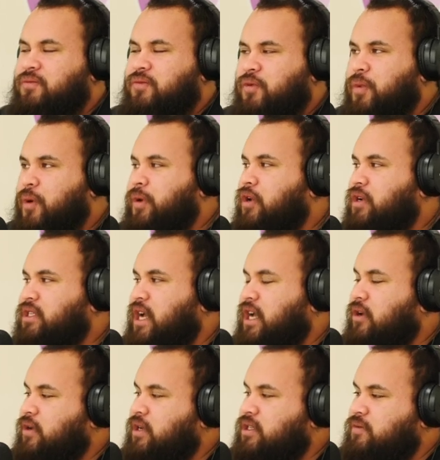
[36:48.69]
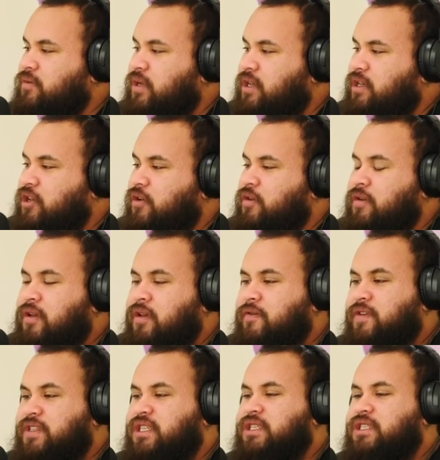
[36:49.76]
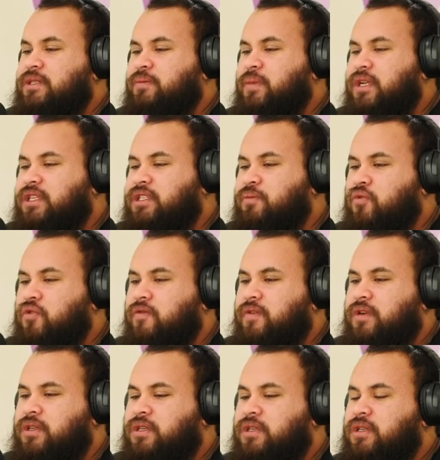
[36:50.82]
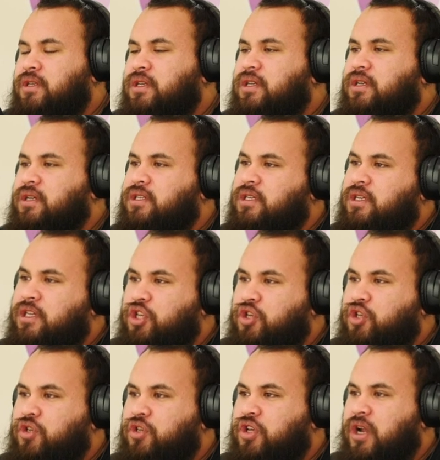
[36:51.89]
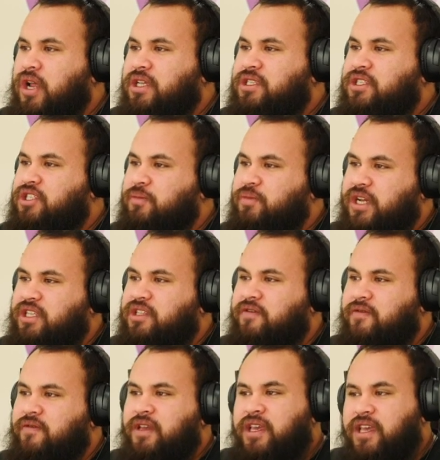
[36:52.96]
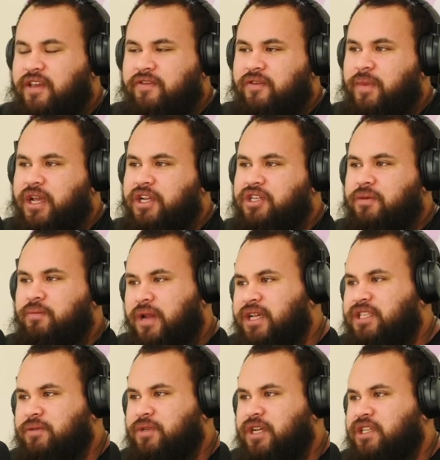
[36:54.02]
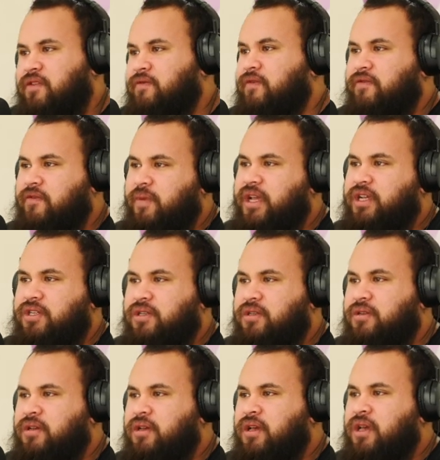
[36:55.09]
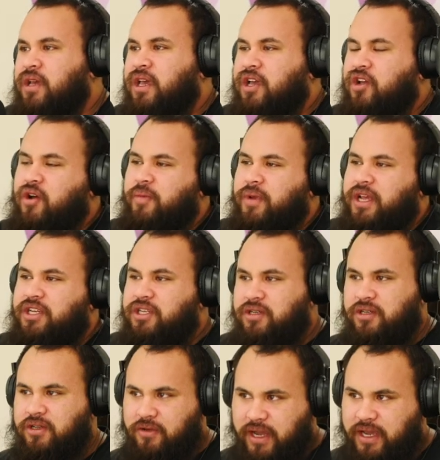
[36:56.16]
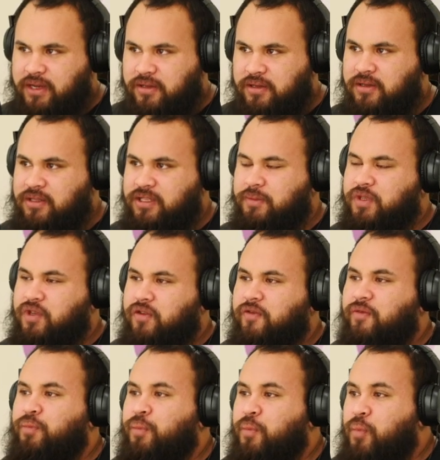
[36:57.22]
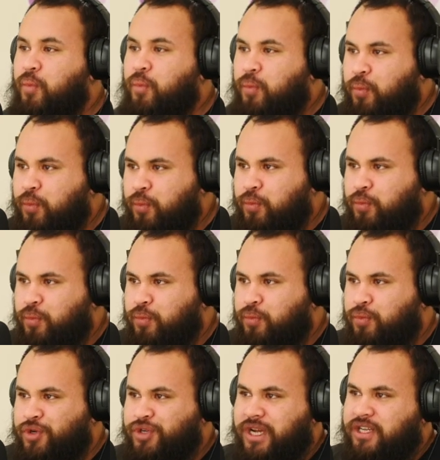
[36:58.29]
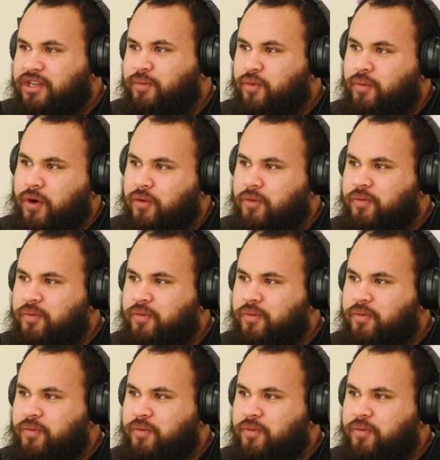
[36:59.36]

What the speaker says: Well, probably not as accurate as physics, but it's more of a utilizing subjective information plus subjective information in combination to create some sort of projectable model.